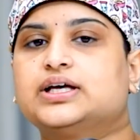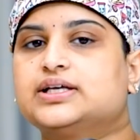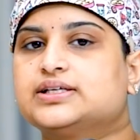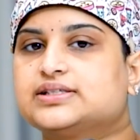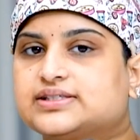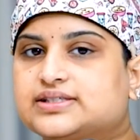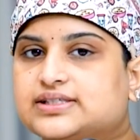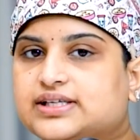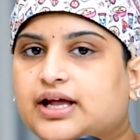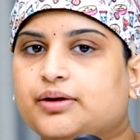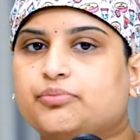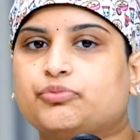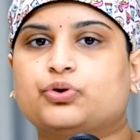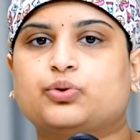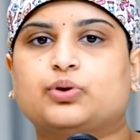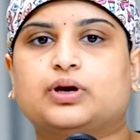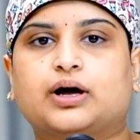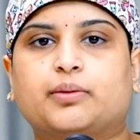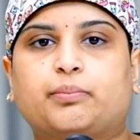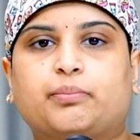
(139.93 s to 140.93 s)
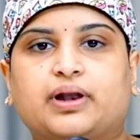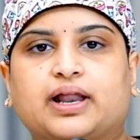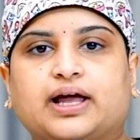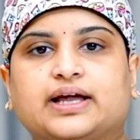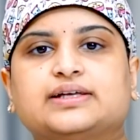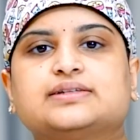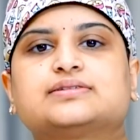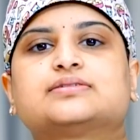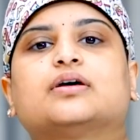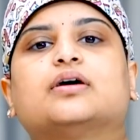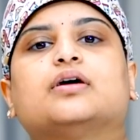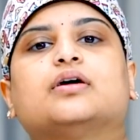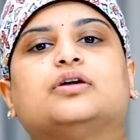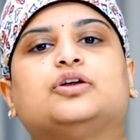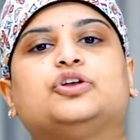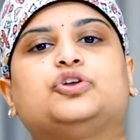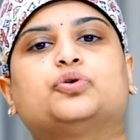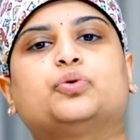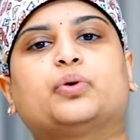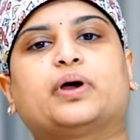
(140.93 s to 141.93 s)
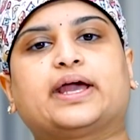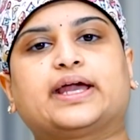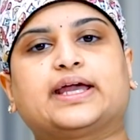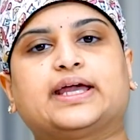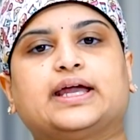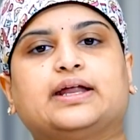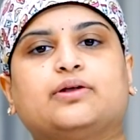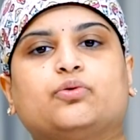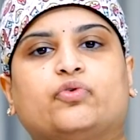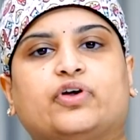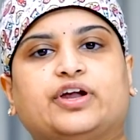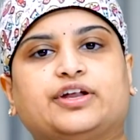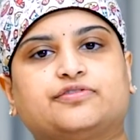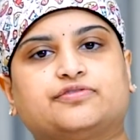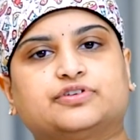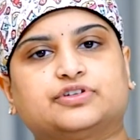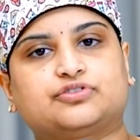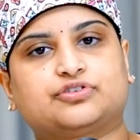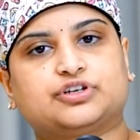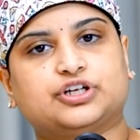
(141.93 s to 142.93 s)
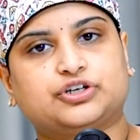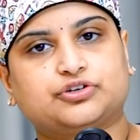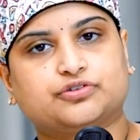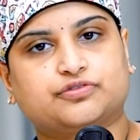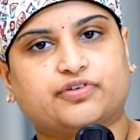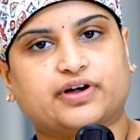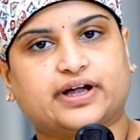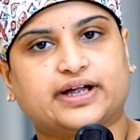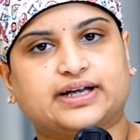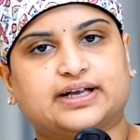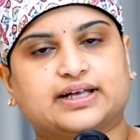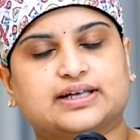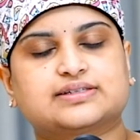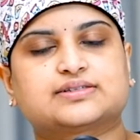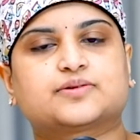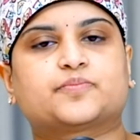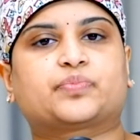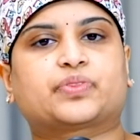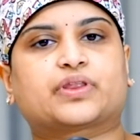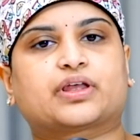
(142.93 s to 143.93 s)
Same rule applies. You again wait for 3 to 5 days,